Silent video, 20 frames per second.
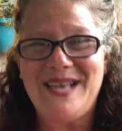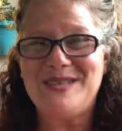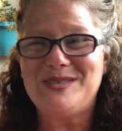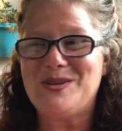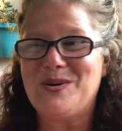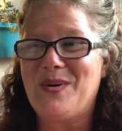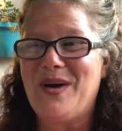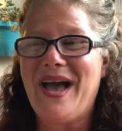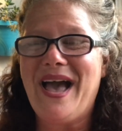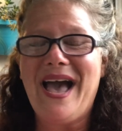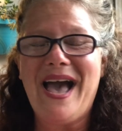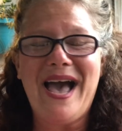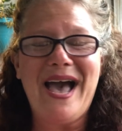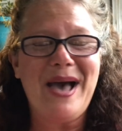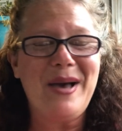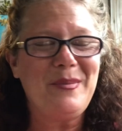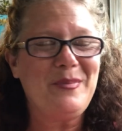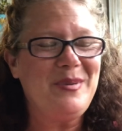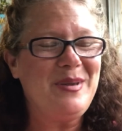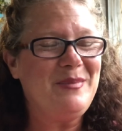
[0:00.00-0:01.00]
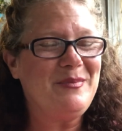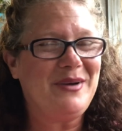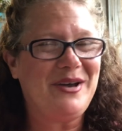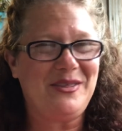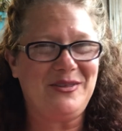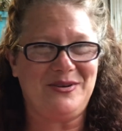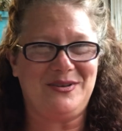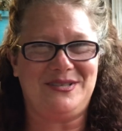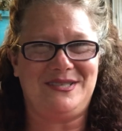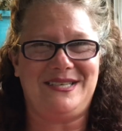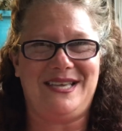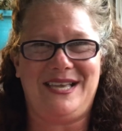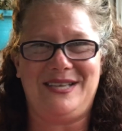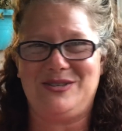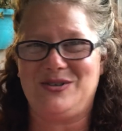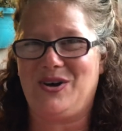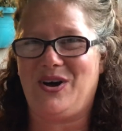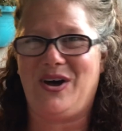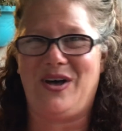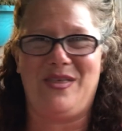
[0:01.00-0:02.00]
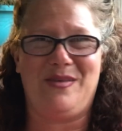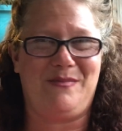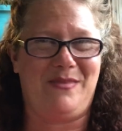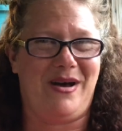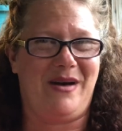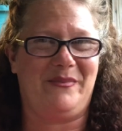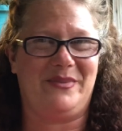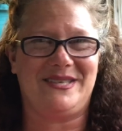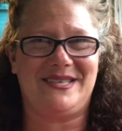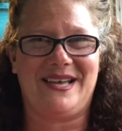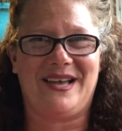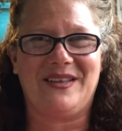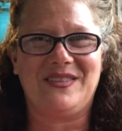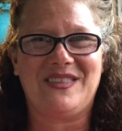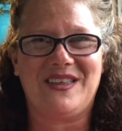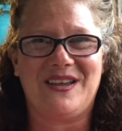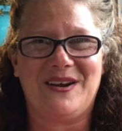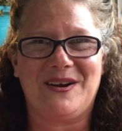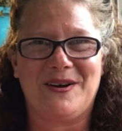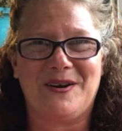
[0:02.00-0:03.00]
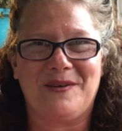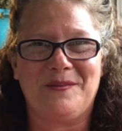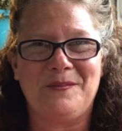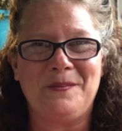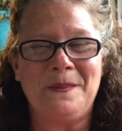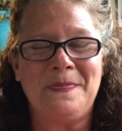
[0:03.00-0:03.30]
so happy Mother's Day to all the mamas out there.